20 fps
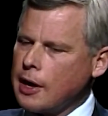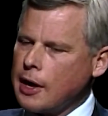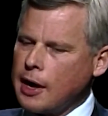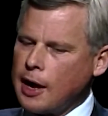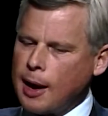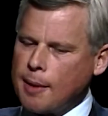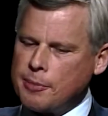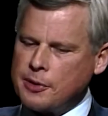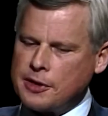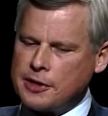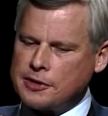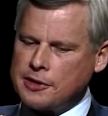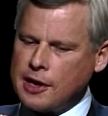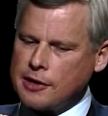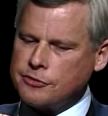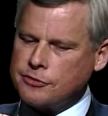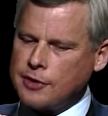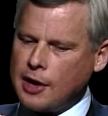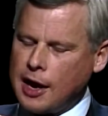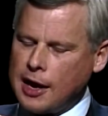Up at the
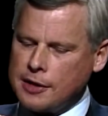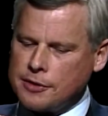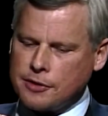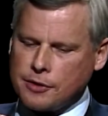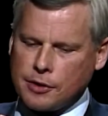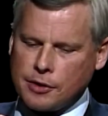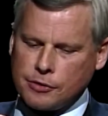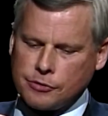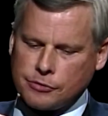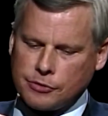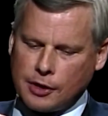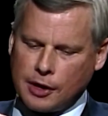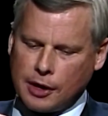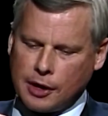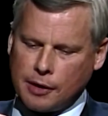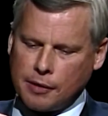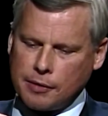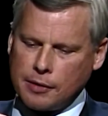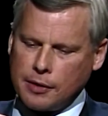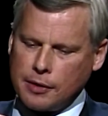test site, there's
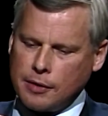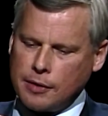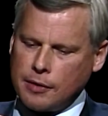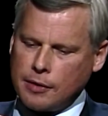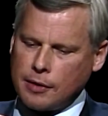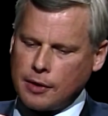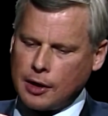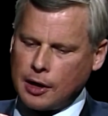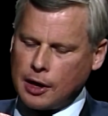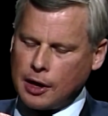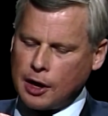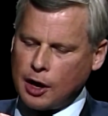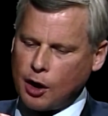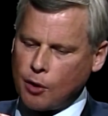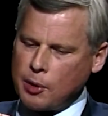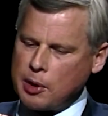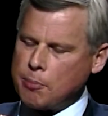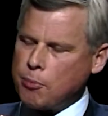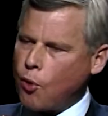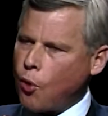a
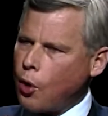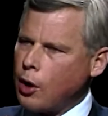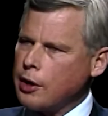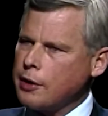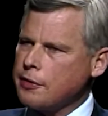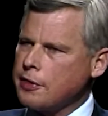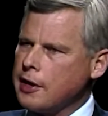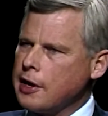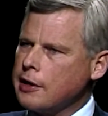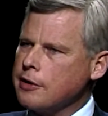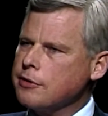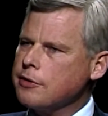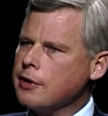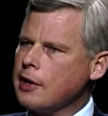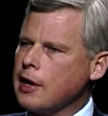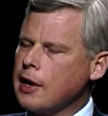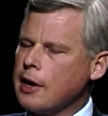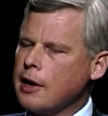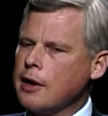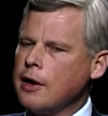report
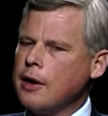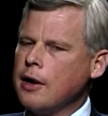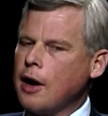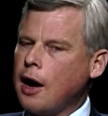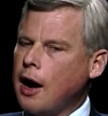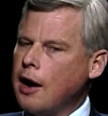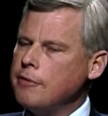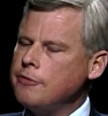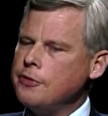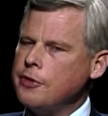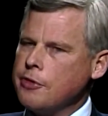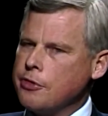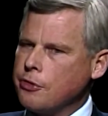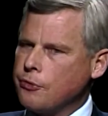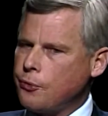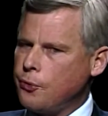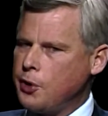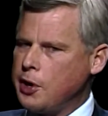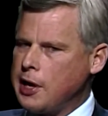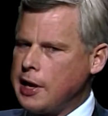that of the
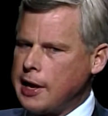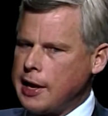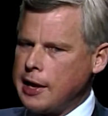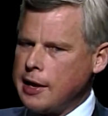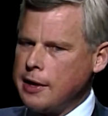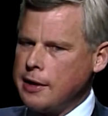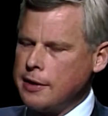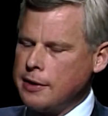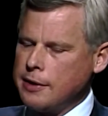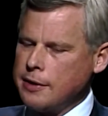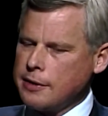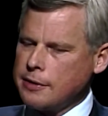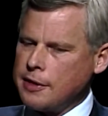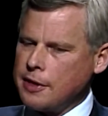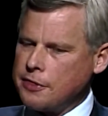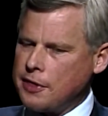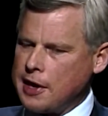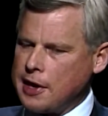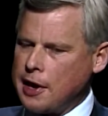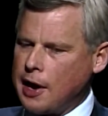3
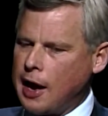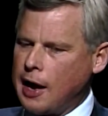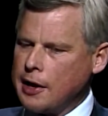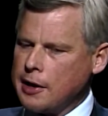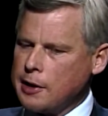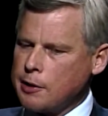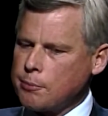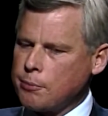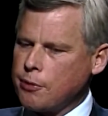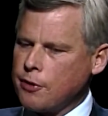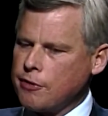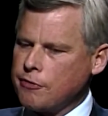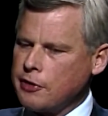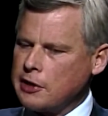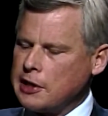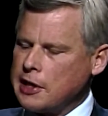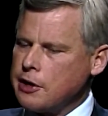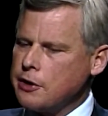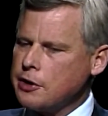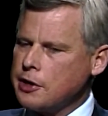that they got in
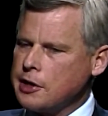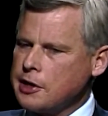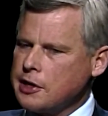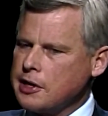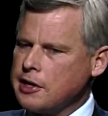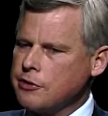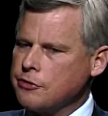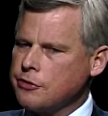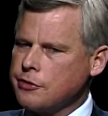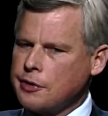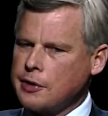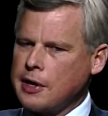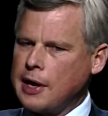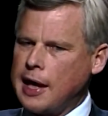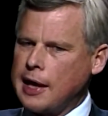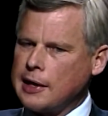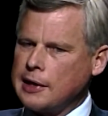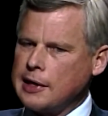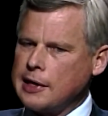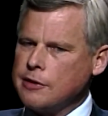perfectly good condition,
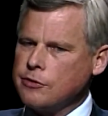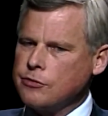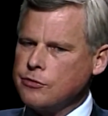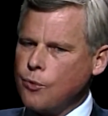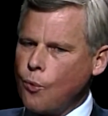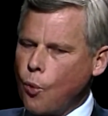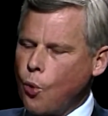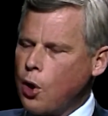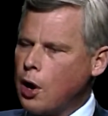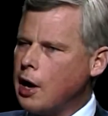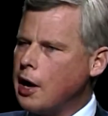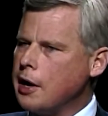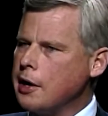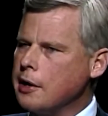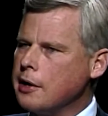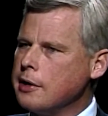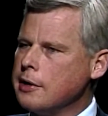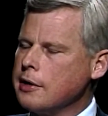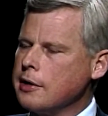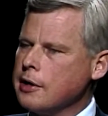at least 1
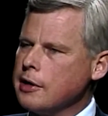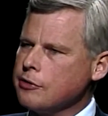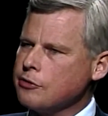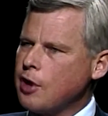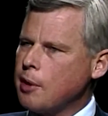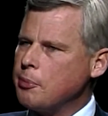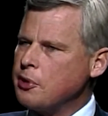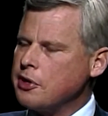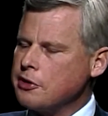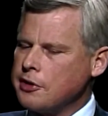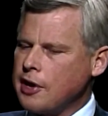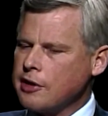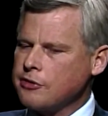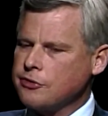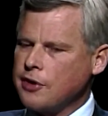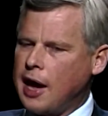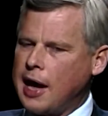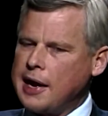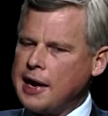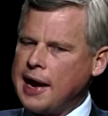is up at the test
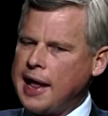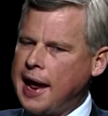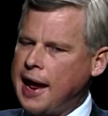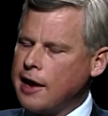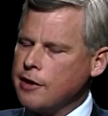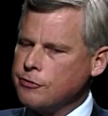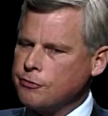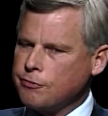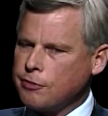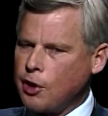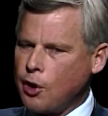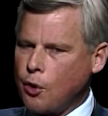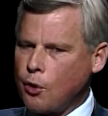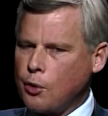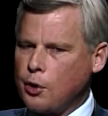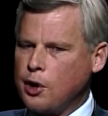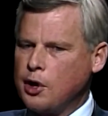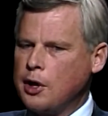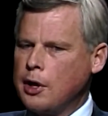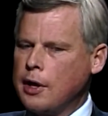site and has
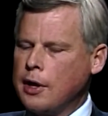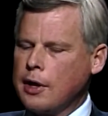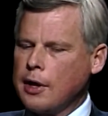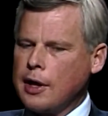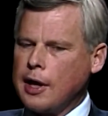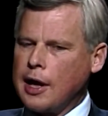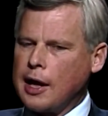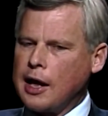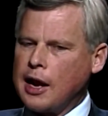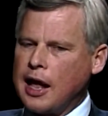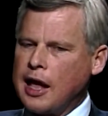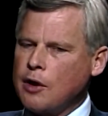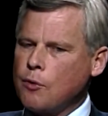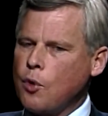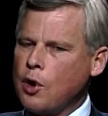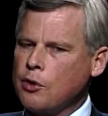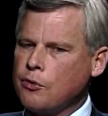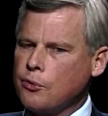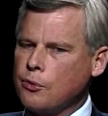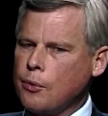flown, and
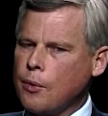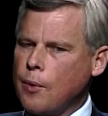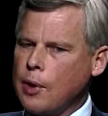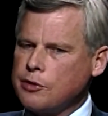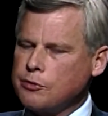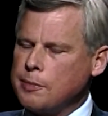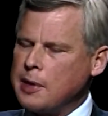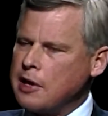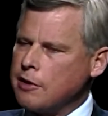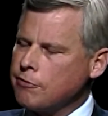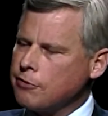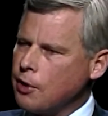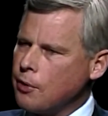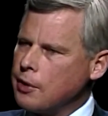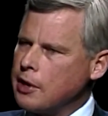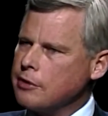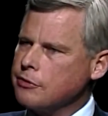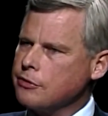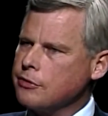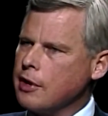1 was being flown
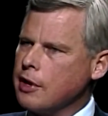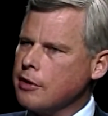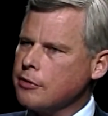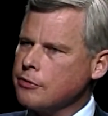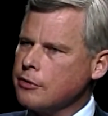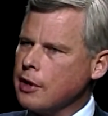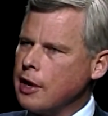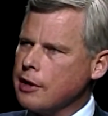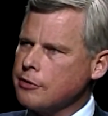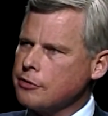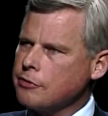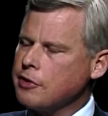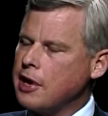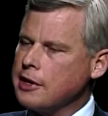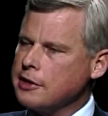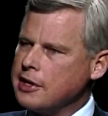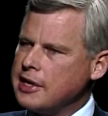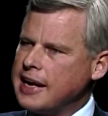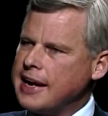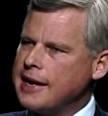as of
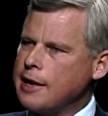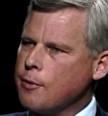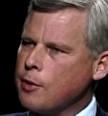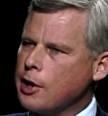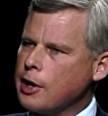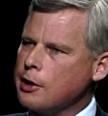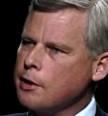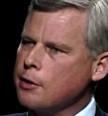1981.